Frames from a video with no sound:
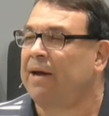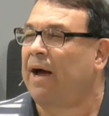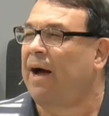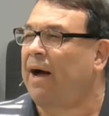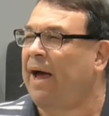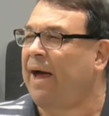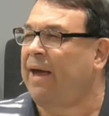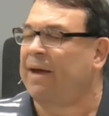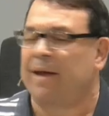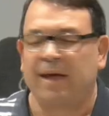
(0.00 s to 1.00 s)

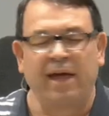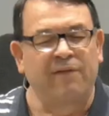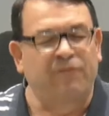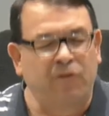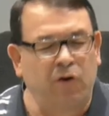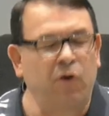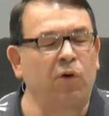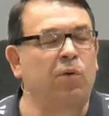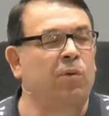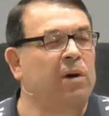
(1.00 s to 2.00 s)
hey, if
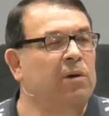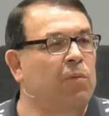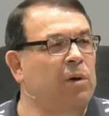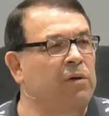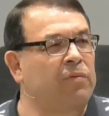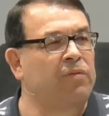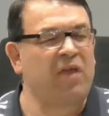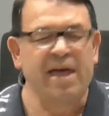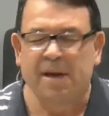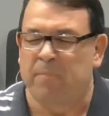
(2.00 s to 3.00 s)
you will
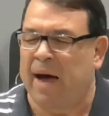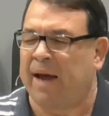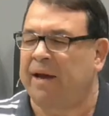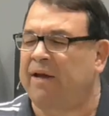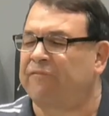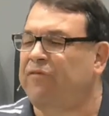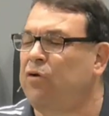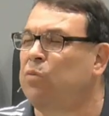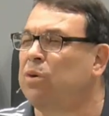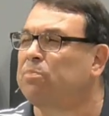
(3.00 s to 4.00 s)
think about it, if you
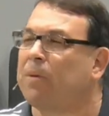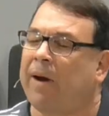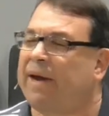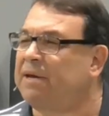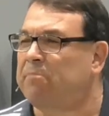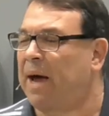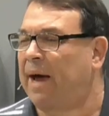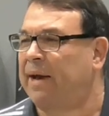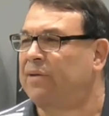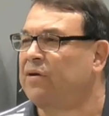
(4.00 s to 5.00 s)
will pray about
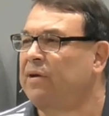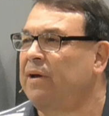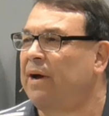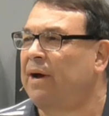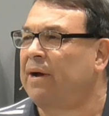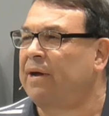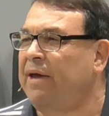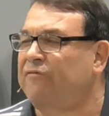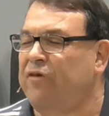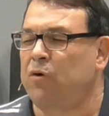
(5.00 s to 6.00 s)
it,
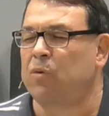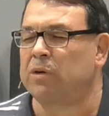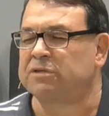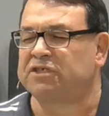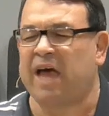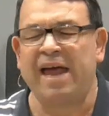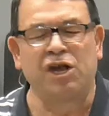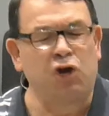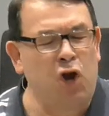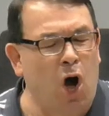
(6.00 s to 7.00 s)
if you will say
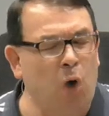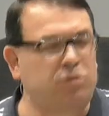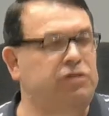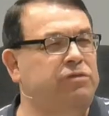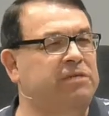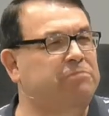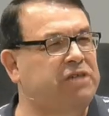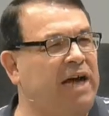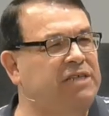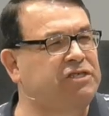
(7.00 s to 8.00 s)
no to
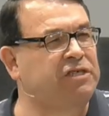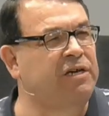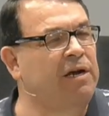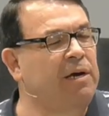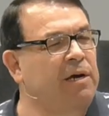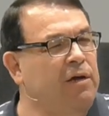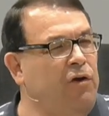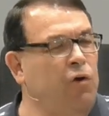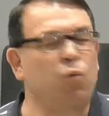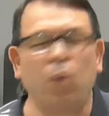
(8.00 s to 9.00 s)
temptation,
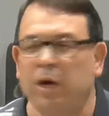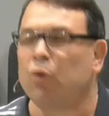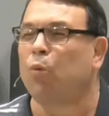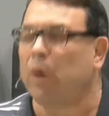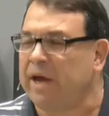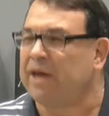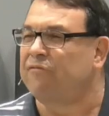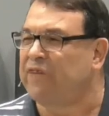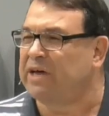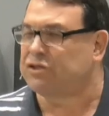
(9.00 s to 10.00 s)
you will win
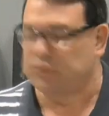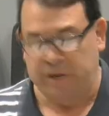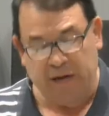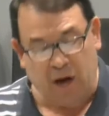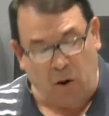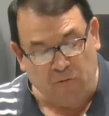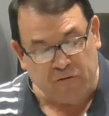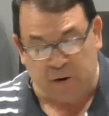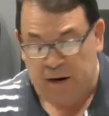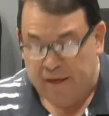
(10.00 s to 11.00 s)
victory
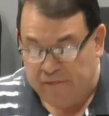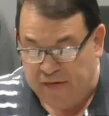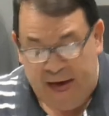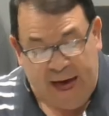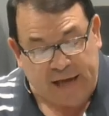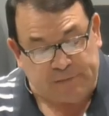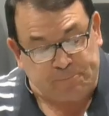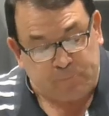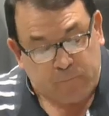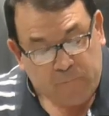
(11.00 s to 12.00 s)
over that.
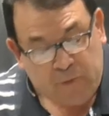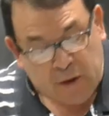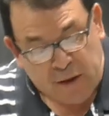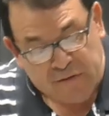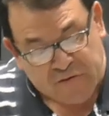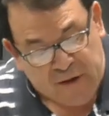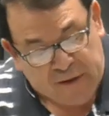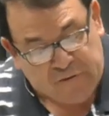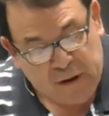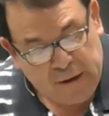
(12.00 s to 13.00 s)
And it
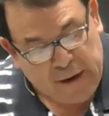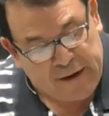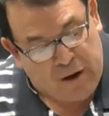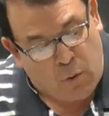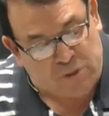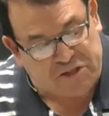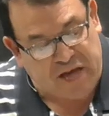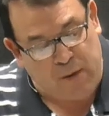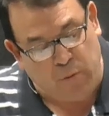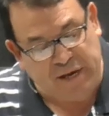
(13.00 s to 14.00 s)
says, let no one
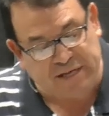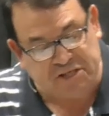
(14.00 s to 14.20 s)
say when he is